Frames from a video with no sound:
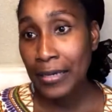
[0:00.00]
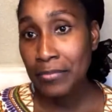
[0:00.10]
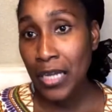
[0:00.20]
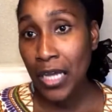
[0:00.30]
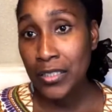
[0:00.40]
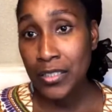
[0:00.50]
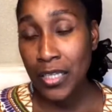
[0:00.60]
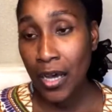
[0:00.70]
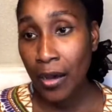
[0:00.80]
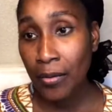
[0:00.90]
I am
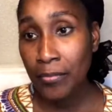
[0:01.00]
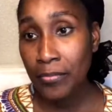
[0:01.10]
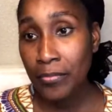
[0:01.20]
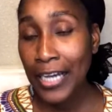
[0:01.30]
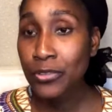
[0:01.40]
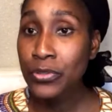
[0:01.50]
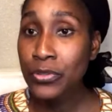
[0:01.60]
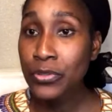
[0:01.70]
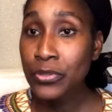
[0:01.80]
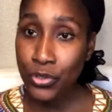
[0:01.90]
not, I
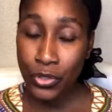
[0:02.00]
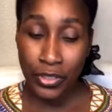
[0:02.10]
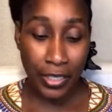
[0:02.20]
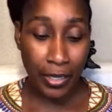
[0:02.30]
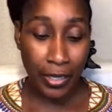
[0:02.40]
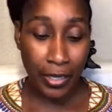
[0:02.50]
don't need to cook